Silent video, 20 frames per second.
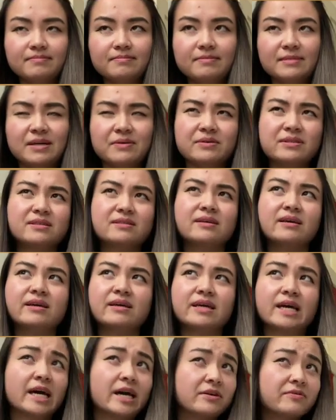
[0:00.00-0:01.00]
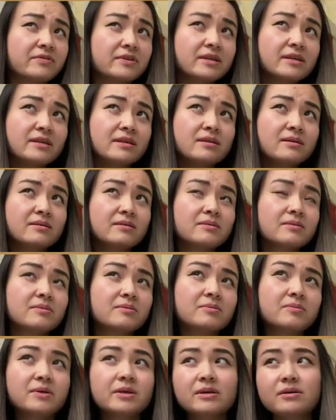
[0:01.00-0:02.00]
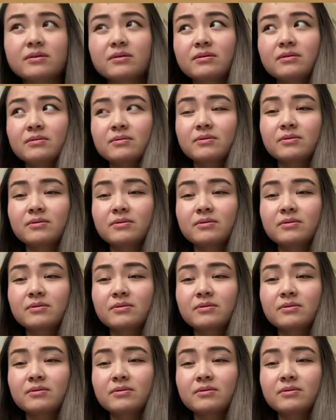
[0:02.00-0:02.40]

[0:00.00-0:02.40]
I would say, heavy meal,